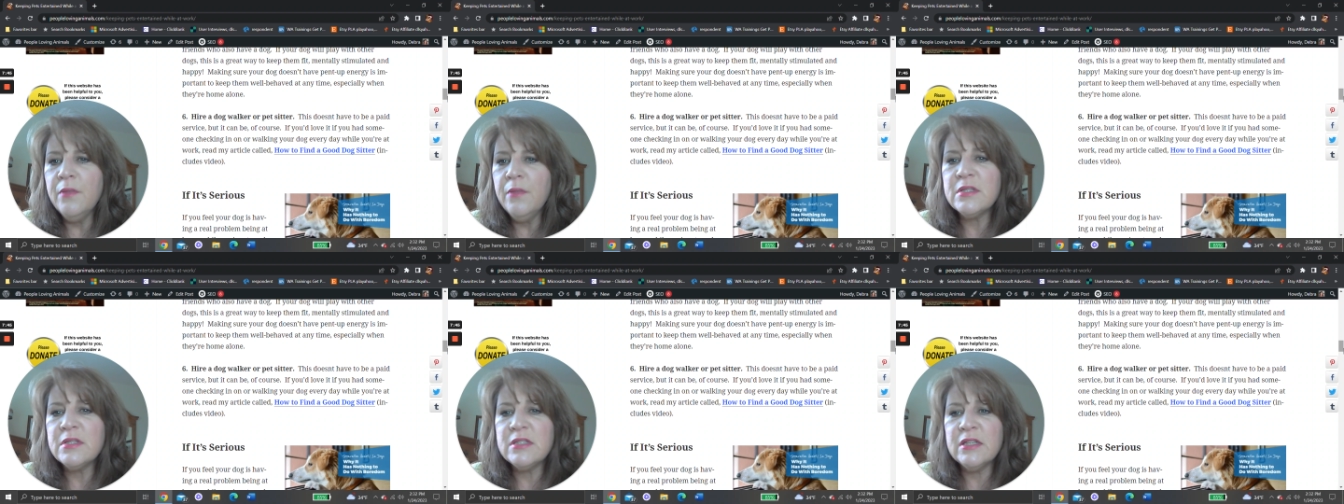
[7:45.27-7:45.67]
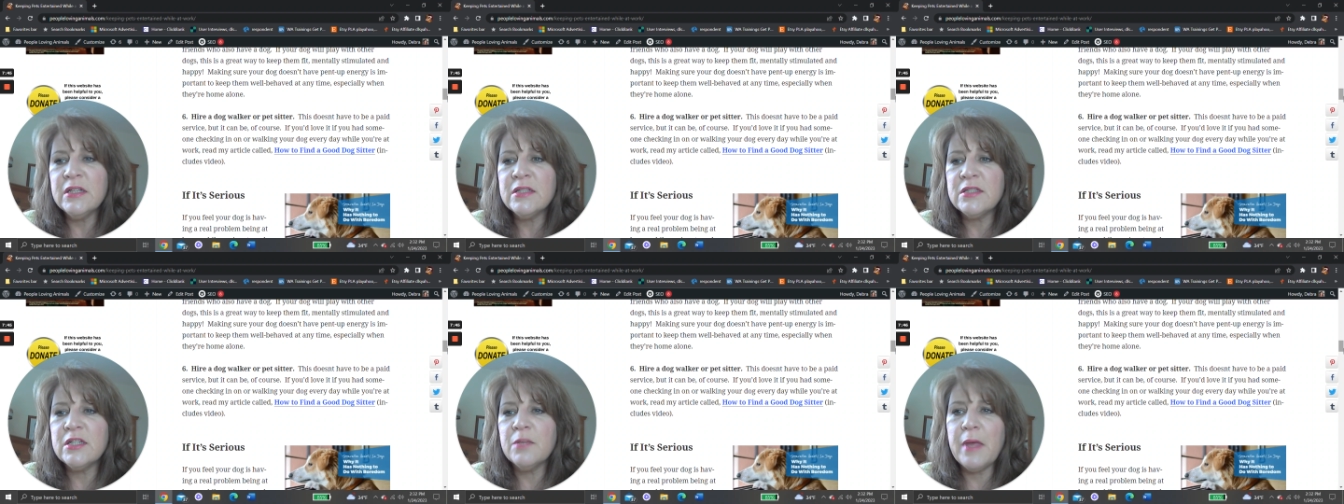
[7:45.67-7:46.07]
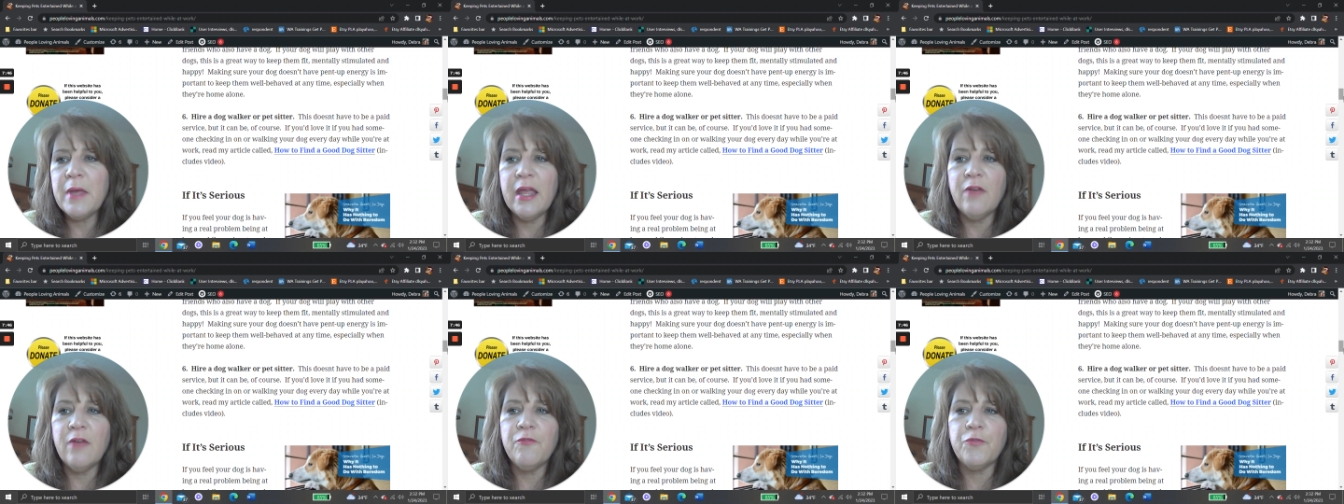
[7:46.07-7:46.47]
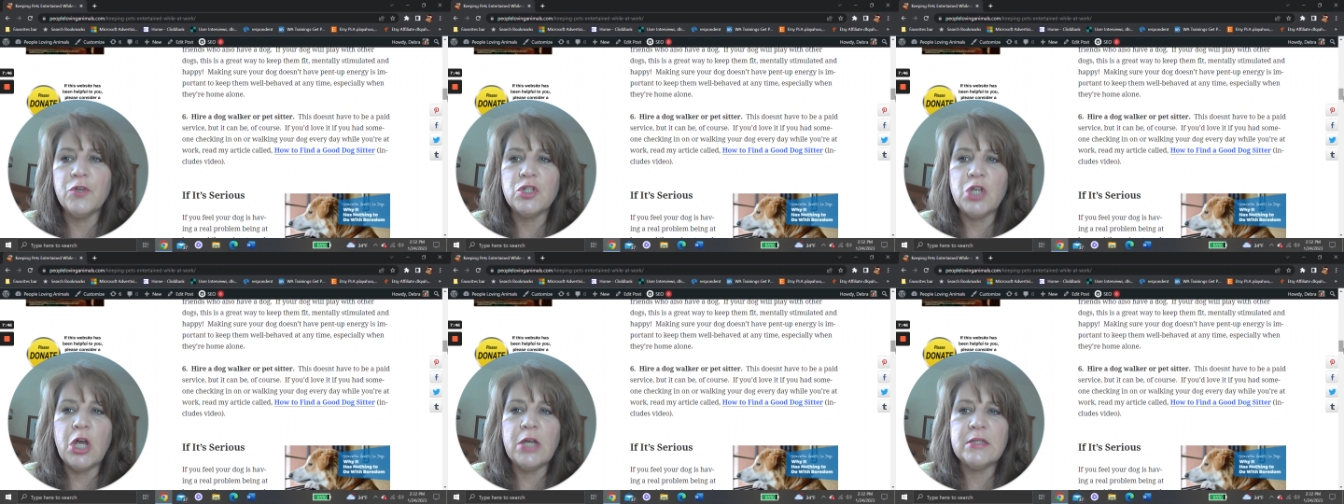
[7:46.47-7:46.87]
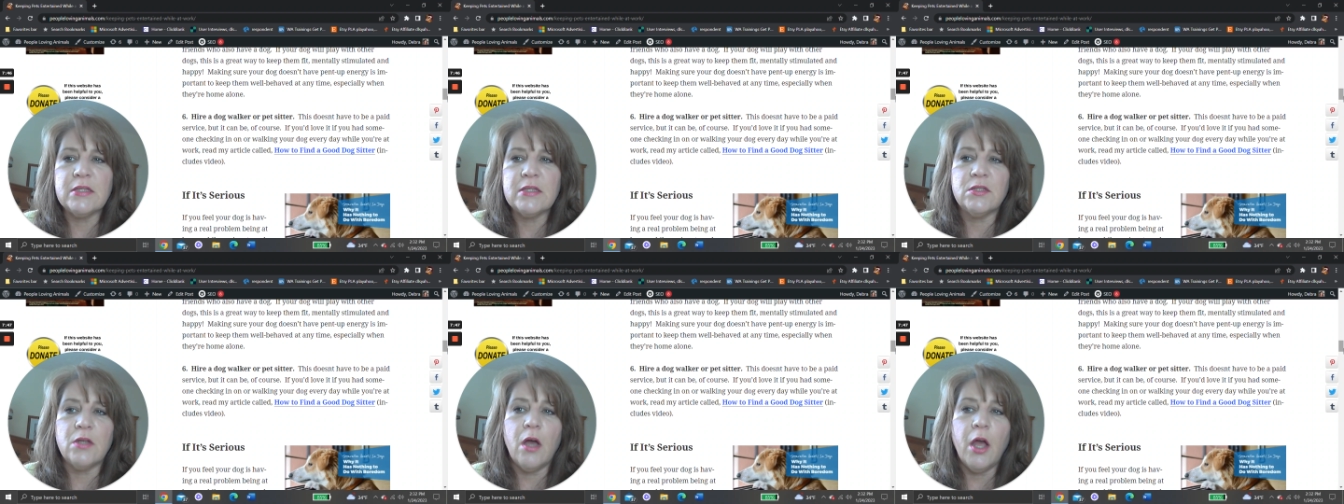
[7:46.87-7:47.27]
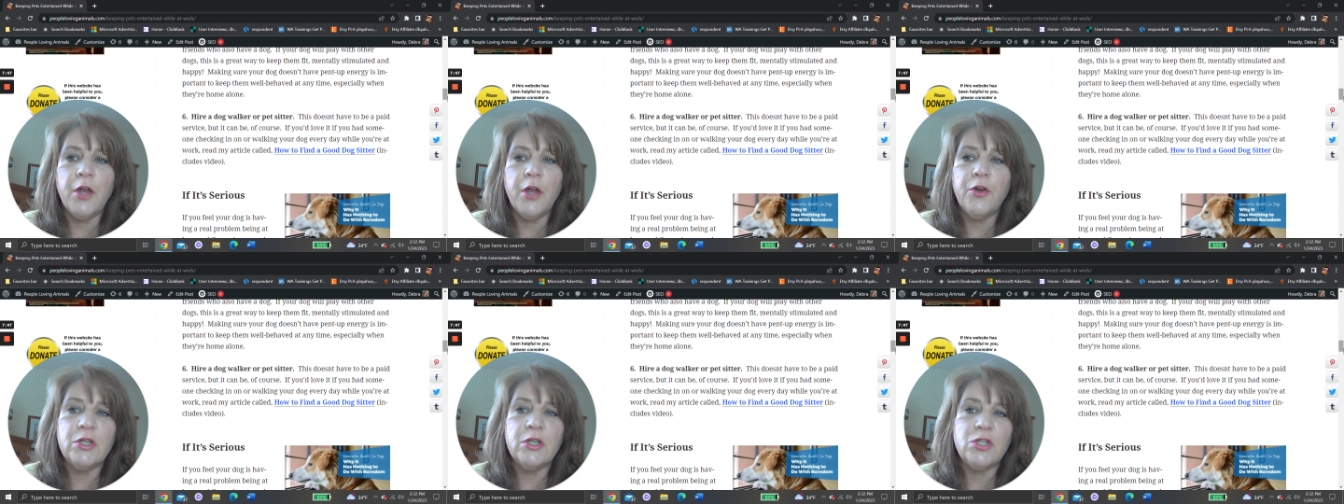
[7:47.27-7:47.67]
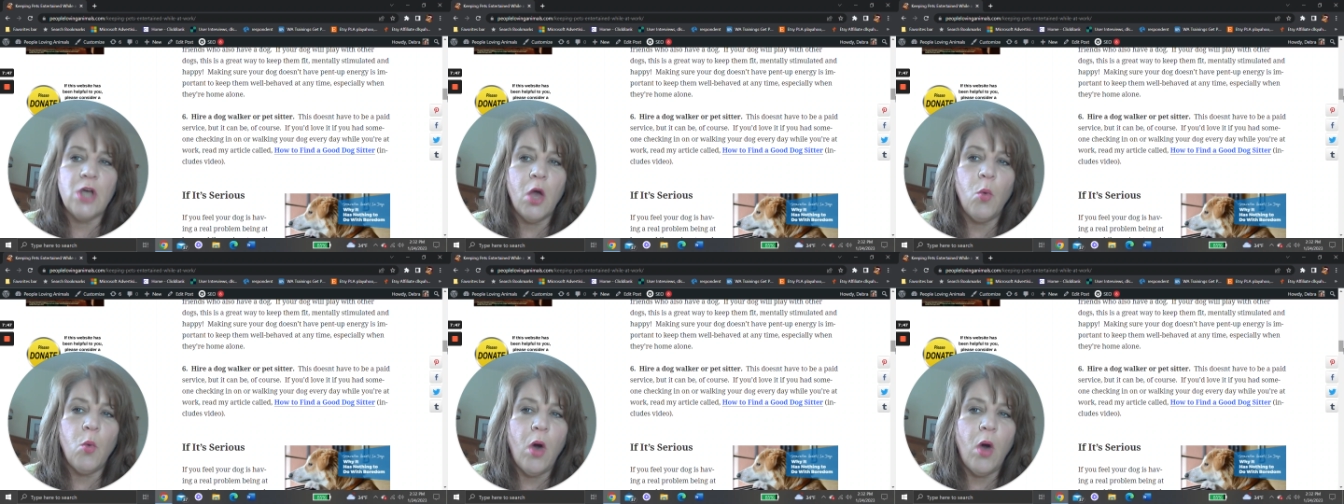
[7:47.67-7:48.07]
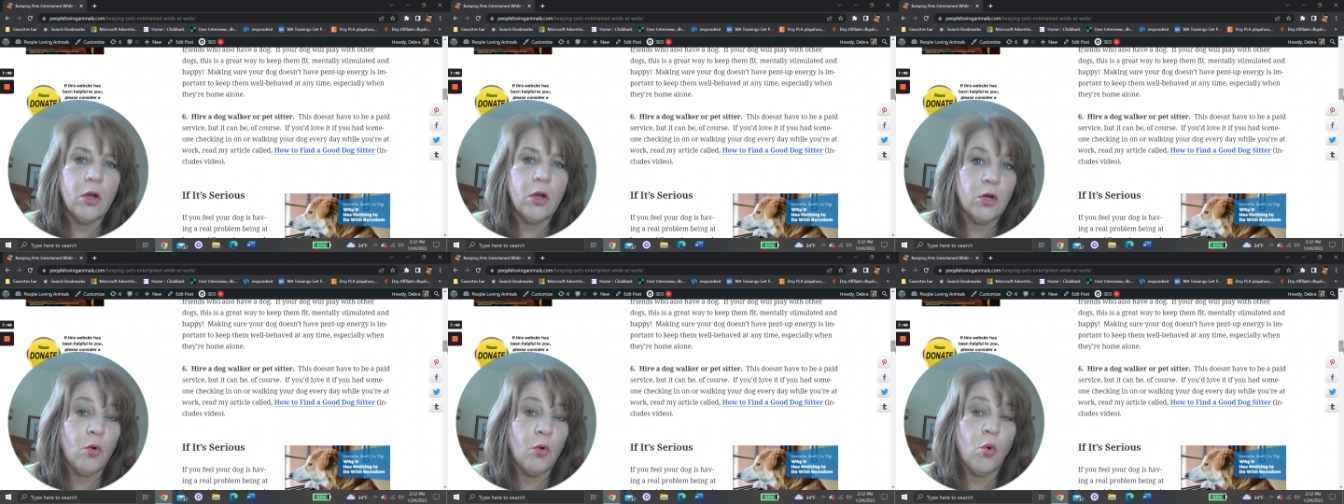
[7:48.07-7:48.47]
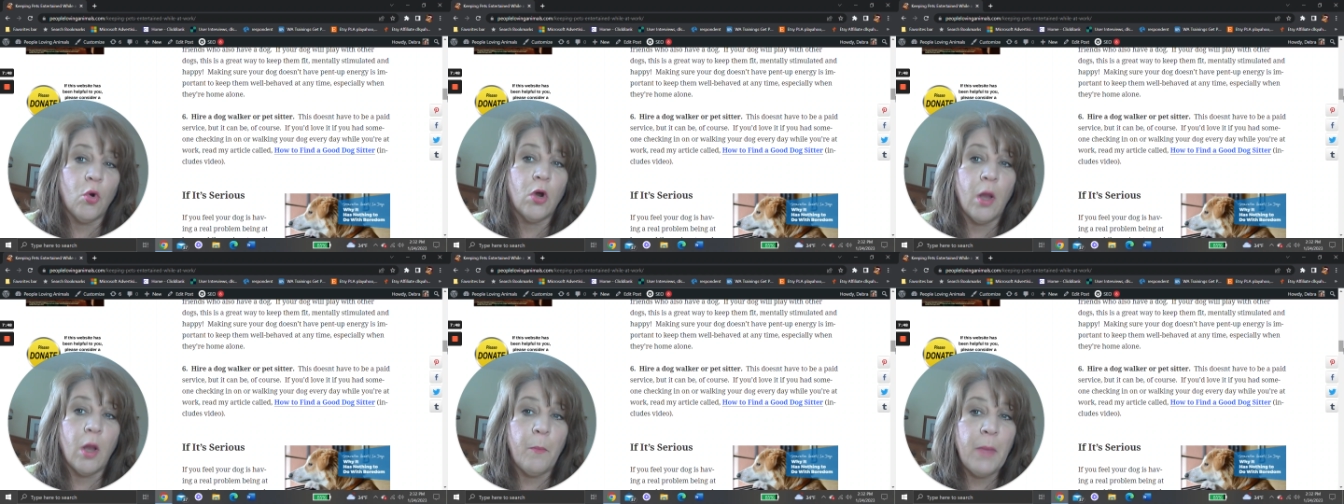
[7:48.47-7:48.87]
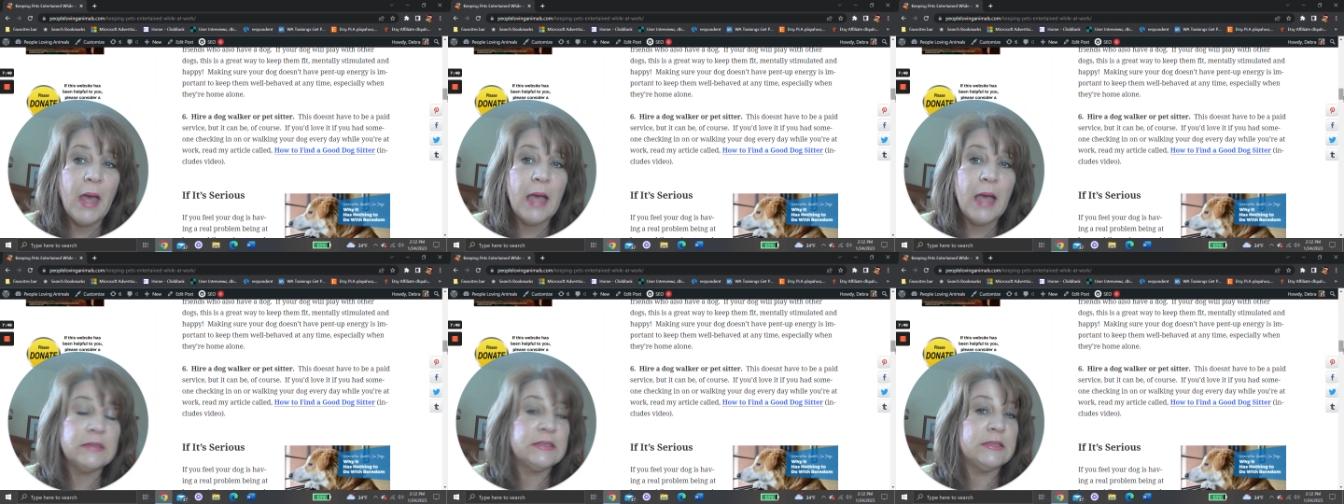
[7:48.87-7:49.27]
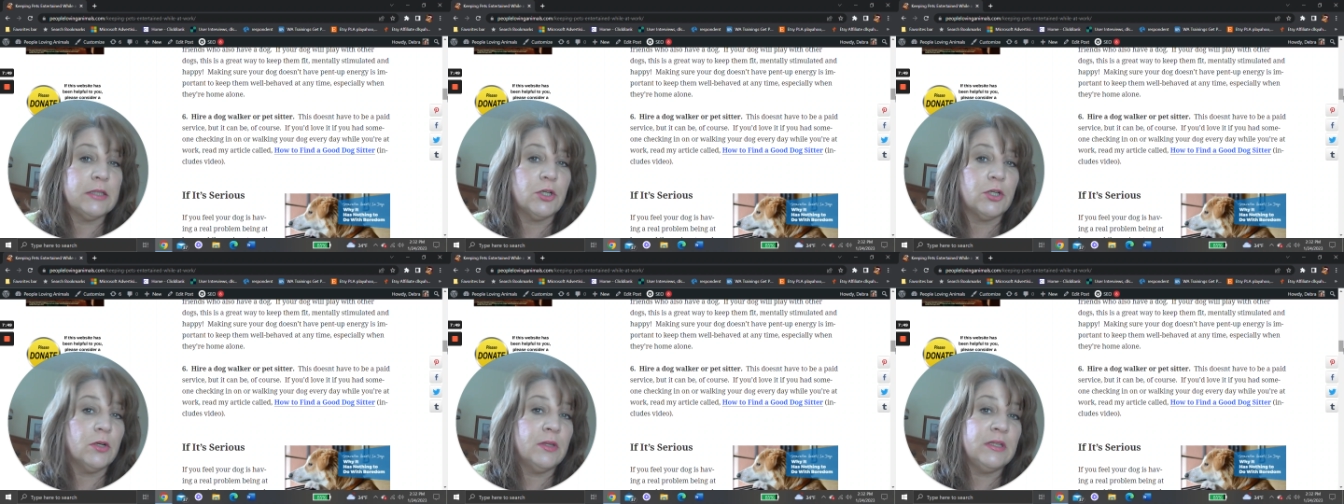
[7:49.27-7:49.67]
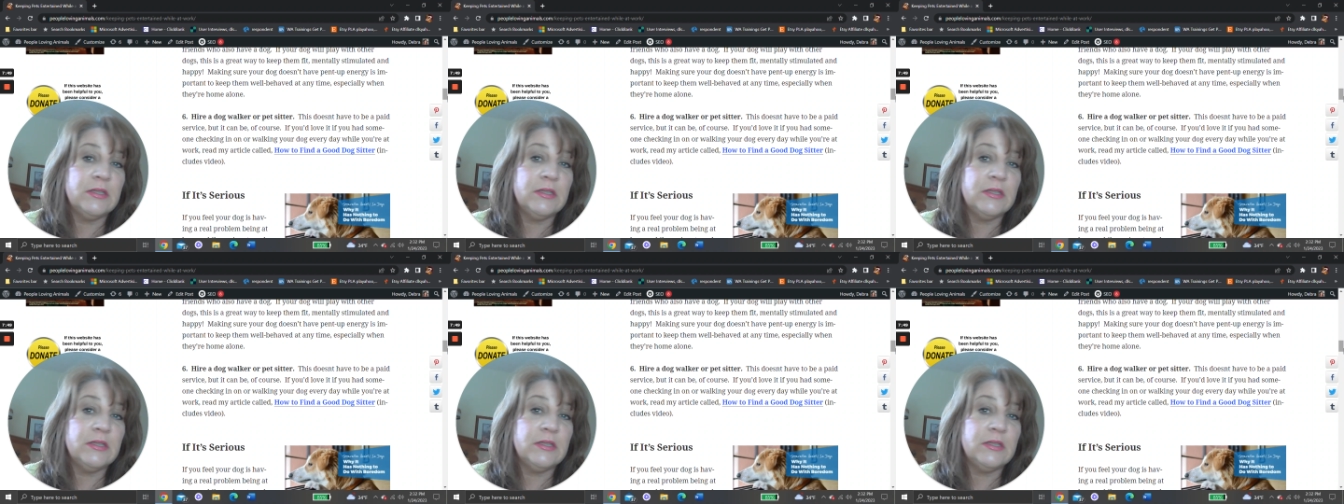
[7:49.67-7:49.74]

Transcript: The sixth tip I have for dogs is to hire a dog walker or a pet sitter.